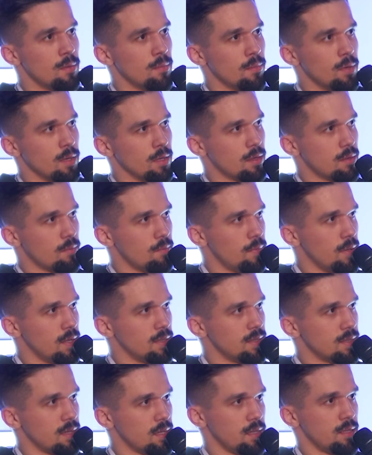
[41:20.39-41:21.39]
but
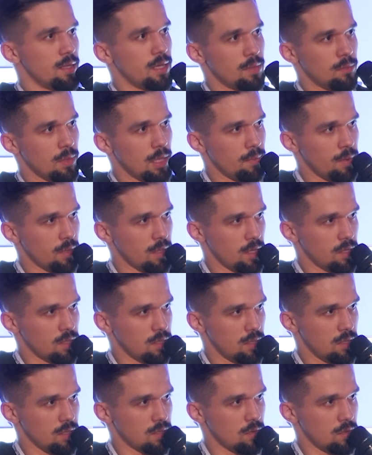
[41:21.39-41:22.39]
basically the admin
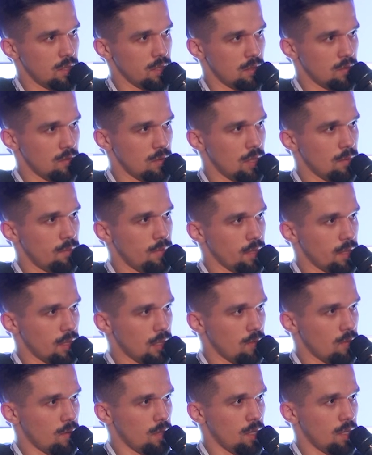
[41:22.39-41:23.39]
application is connected to the
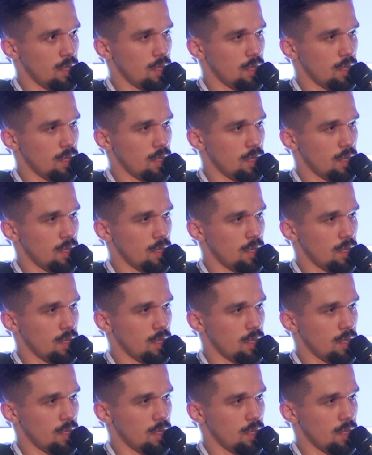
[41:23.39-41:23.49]
backend one,